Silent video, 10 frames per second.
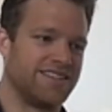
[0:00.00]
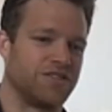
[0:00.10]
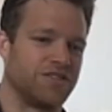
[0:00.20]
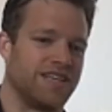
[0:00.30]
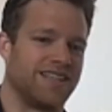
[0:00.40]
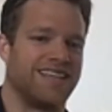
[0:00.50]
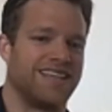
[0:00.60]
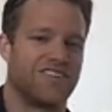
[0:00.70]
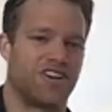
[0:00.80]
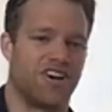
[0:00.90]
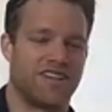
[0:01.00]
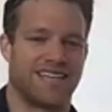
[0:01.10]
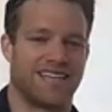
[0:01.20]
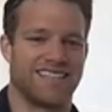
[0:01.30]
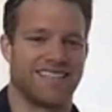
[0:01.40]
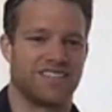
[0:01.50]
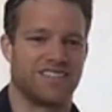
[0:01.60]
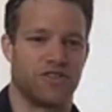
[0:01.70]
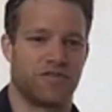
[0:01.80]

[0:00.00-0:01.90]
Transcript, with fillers: so that later on it can then serve